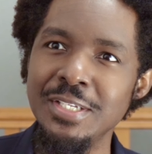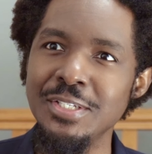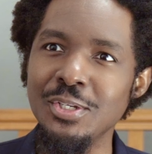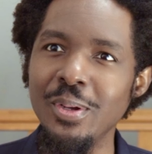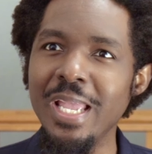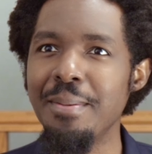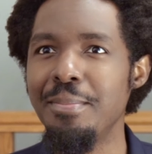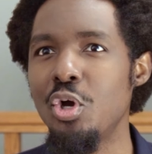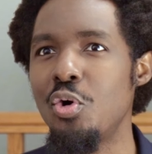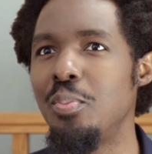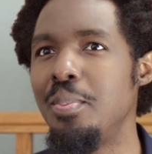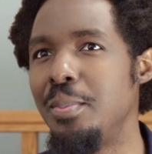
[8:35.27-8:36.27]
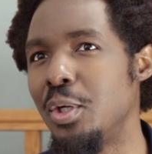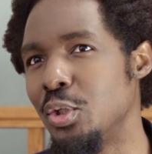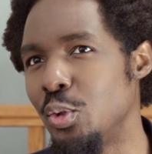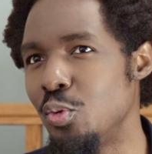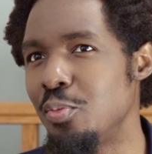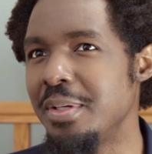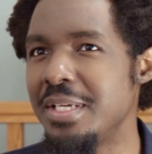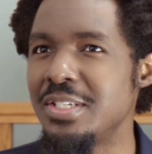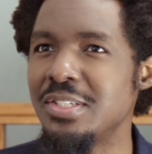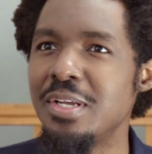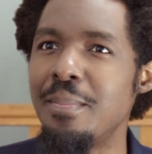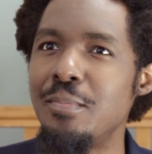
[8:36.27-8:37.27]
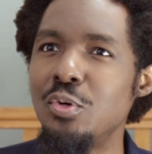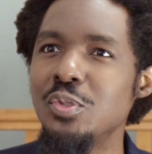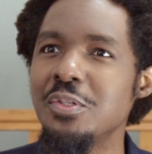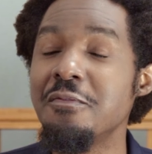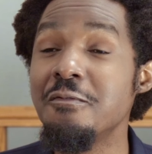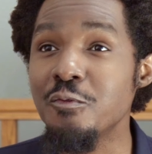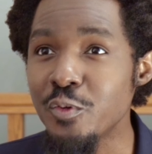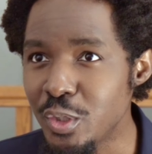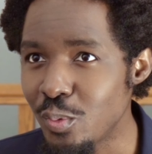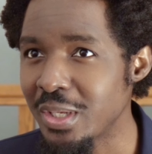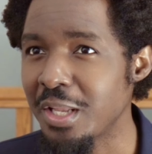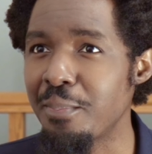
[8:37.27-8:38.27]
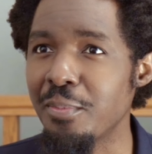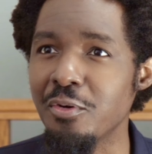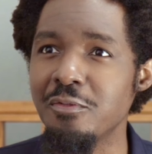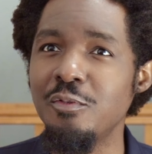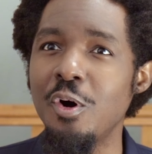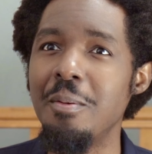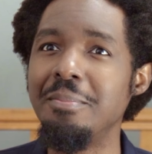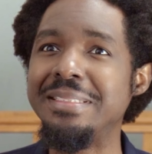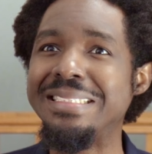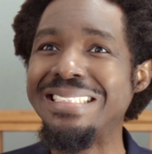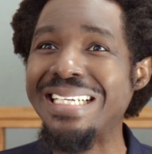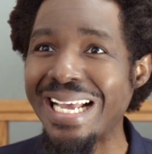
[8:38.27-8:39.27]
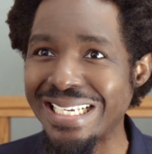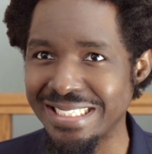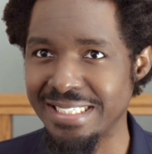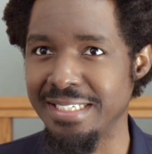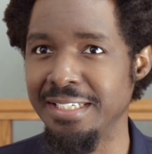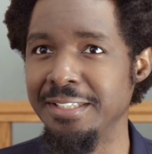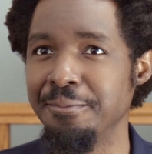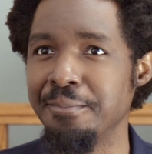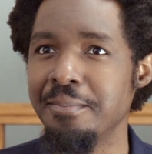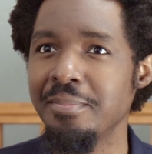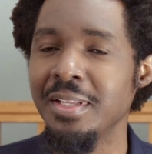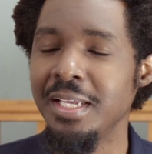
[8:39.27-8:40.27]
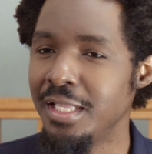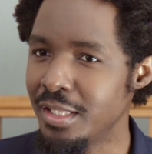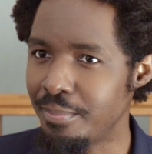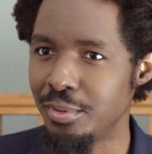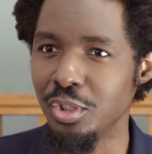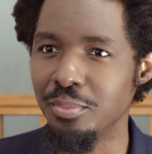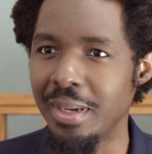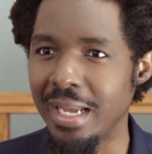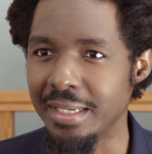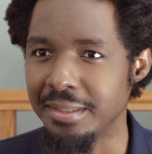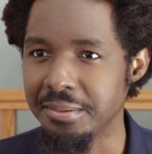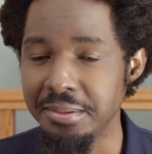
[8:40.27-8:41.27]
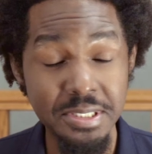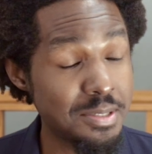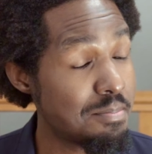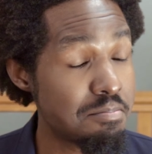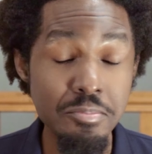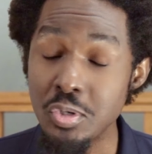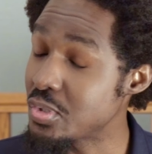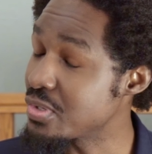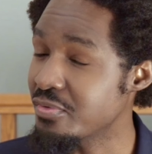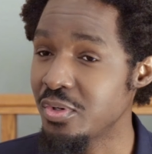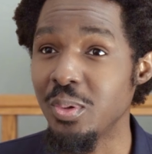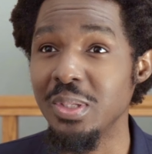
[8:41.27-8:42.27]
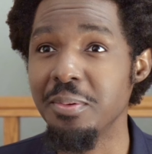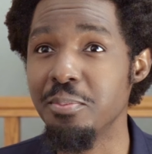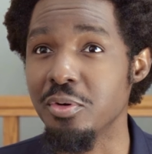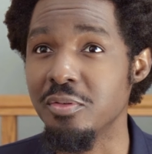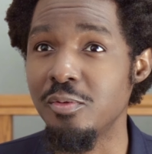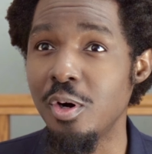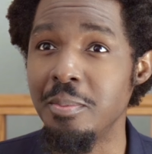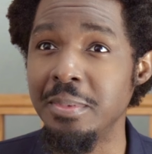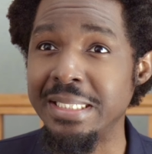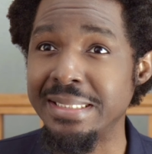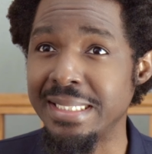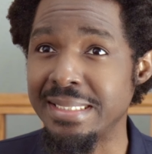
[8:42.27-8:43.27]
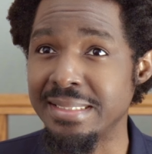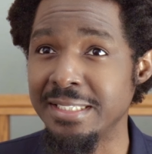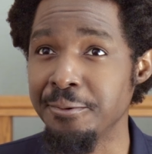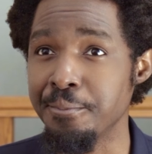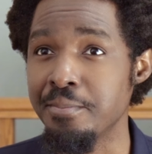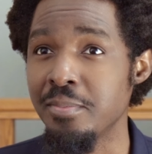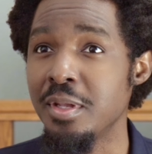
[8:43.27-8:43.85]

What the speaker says: So ABO blood group is the most frequently performed testing in the blood bank. It's the most frequently performed testing.